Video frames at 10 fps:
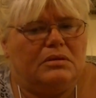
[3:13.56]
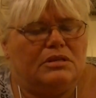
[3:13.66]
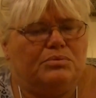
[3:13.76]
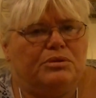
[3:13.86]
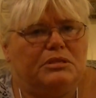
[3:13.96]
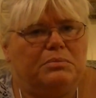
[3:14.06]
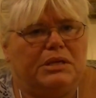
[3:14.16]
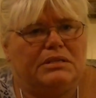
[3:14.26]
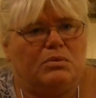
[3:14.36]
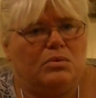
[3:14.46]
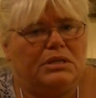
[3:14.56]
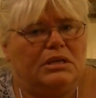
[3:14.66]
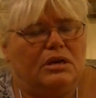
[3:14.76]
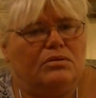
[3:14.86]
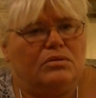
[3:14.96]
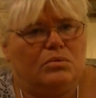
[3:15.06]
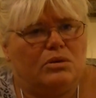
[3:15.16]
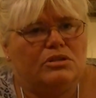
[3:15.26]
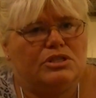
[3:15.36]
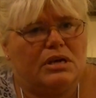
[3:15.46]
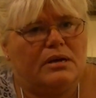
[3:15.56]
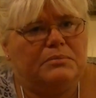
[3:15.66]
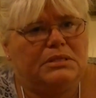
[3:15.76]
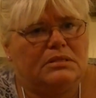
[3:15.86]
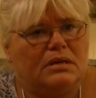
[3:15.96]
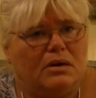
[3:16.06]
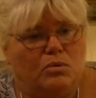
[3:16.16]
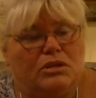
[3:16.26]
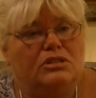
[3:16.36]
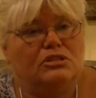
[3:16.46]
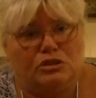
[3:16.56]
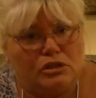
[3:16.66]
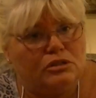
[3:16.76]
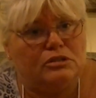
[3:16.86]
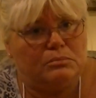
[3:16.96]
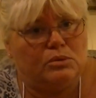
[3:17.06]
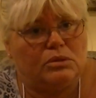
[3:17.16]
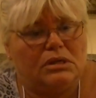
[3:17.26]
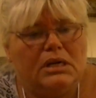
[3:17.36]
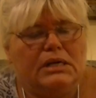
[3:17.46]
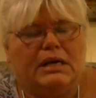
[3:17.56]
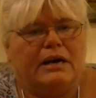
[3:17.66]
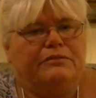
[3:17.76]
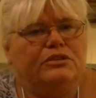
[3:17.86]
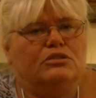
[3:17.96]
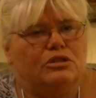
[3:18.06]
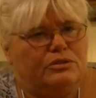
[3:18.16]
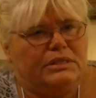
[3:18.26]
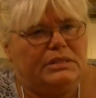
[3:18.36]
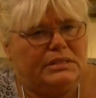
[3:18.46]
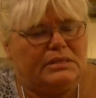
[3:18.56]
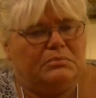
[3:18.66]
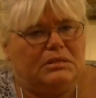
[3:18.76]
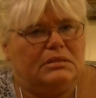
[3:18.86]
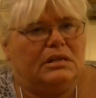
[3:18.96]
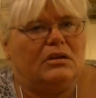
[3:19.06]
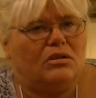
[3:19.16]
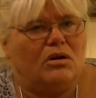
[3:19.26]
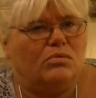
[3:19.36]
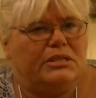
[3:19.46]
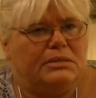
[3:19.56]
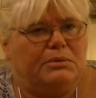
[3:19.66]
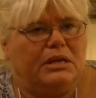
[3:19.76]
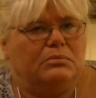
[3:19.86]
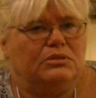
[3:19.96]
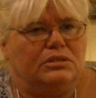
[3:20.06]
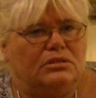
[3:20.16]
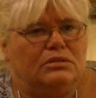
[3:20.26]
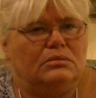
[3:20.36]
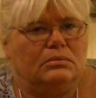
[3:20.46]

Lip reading: this one is because I wanted to go to the workshops. I wanted to learn more. I feel learning is something that I'll always be able to do.